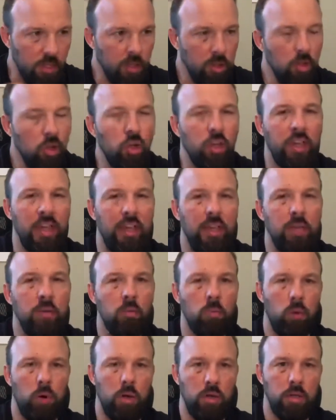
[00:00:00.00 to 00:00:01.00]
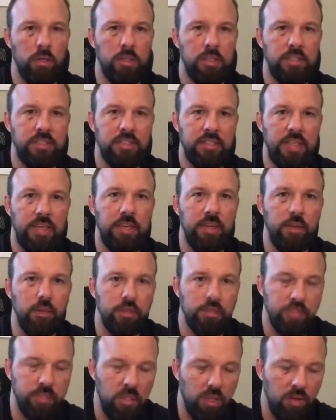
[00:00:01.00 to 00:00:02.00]
look inward and say to
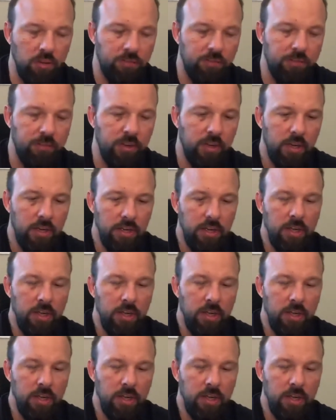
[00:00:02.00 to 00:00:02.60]
yourself,